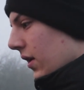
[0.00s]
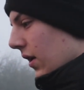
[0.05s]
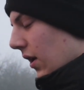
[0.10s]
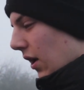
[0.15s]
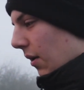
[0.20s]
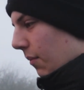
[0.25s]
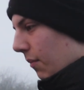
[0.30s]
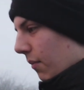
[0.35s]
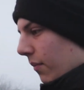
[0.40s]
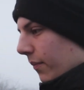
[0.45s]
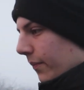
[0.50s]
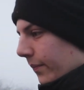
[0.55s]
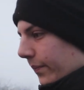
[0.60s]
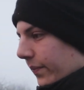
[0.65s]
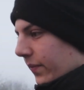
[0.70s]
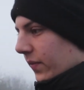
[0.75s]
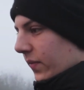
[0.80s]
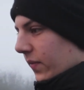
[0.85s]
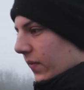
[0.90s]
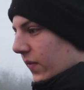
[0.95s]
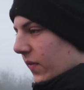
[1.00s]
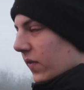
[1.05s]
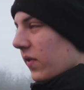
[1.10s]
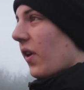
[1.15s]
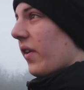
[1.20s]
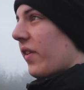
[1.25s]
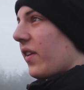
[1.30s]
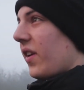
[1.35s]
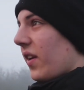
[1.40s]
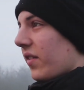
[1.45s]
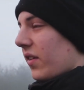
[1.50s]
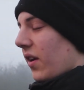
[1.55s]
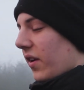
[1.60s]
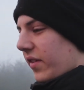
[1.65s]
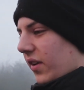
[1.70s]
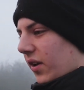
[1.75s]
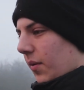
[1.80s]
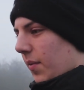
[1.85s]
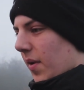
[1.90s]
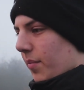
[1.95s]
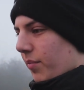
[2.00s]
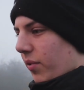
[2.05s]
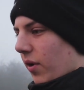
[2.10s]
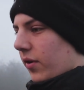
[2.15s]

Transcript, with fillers: Um, so I think that's going to take a bit of